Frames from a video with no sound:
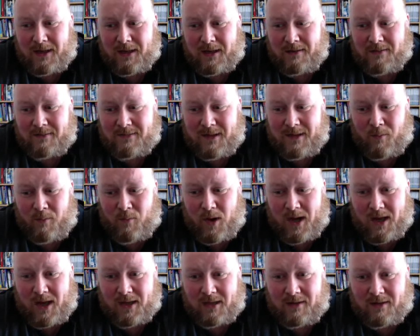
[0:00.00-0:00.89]
in some
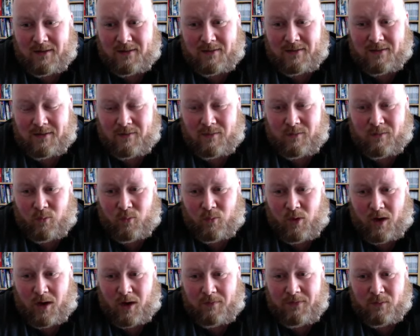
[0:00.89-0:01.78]
ways, that
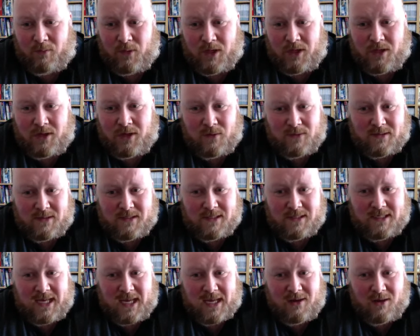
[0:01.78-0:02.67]
I think we're using
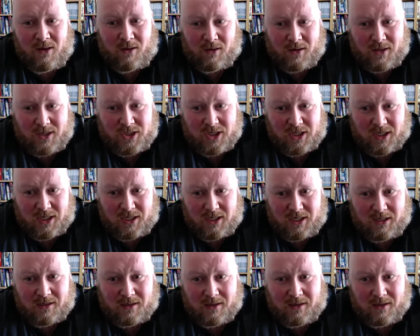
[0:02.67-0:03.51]
the technology